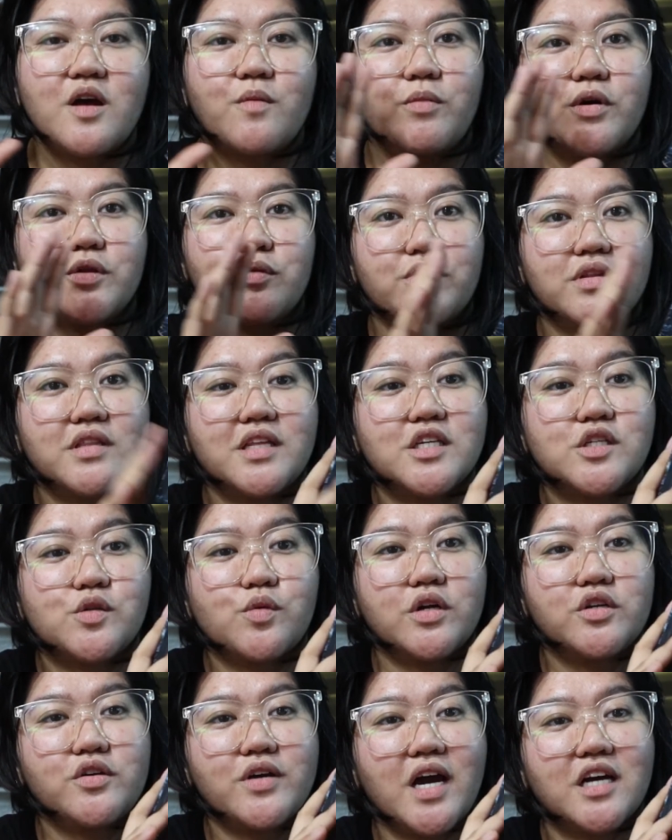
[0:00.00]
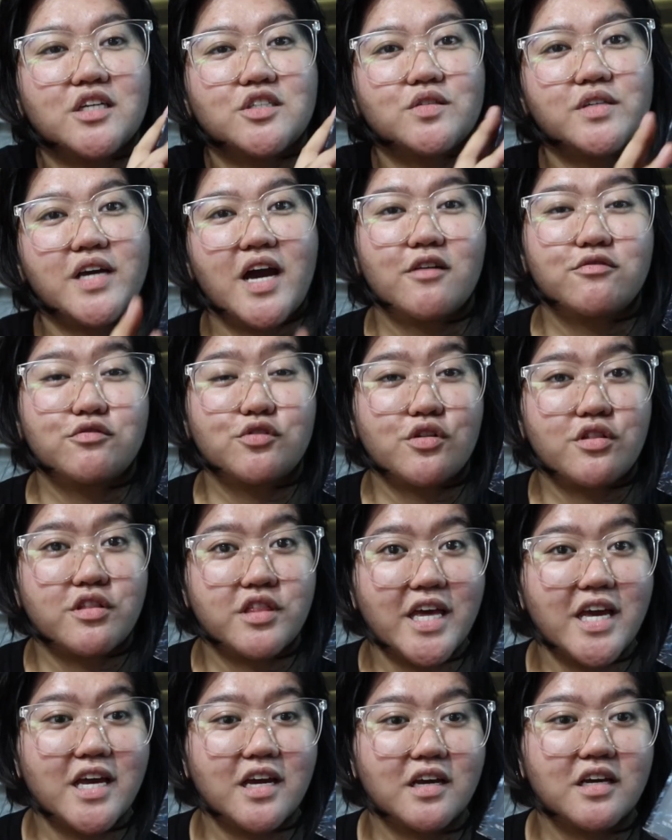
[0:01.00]
But with this one, you actually have to
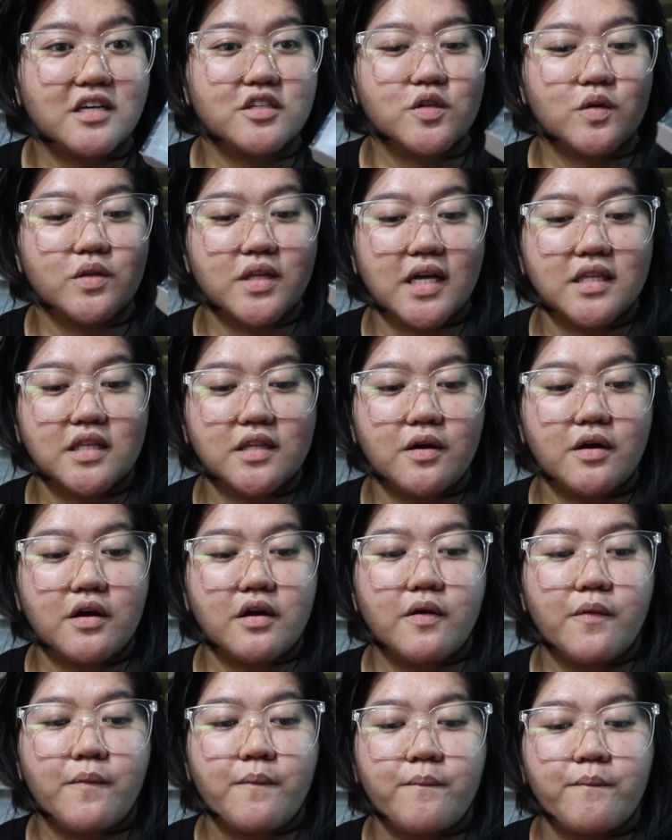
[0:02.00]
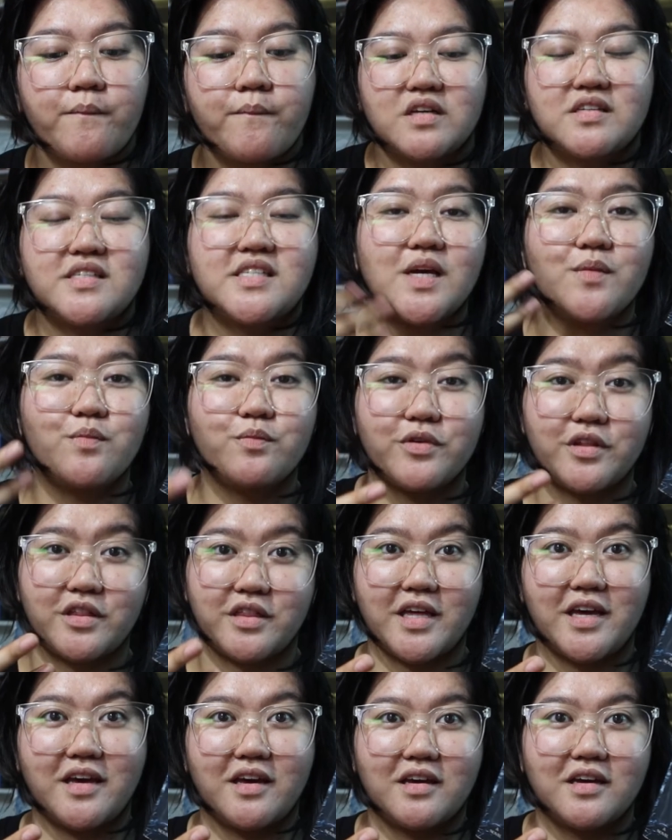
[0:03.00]
think so that the
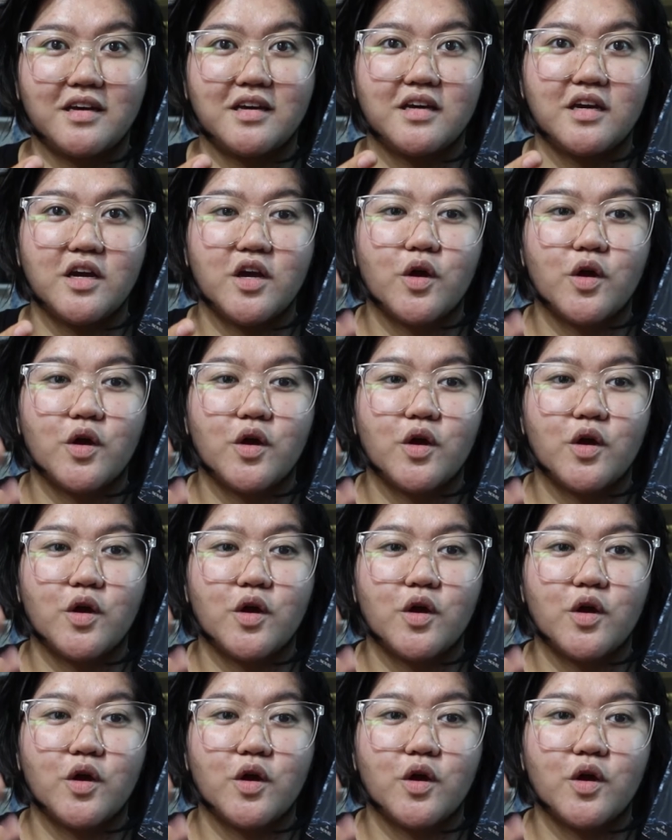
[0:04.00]
sympathy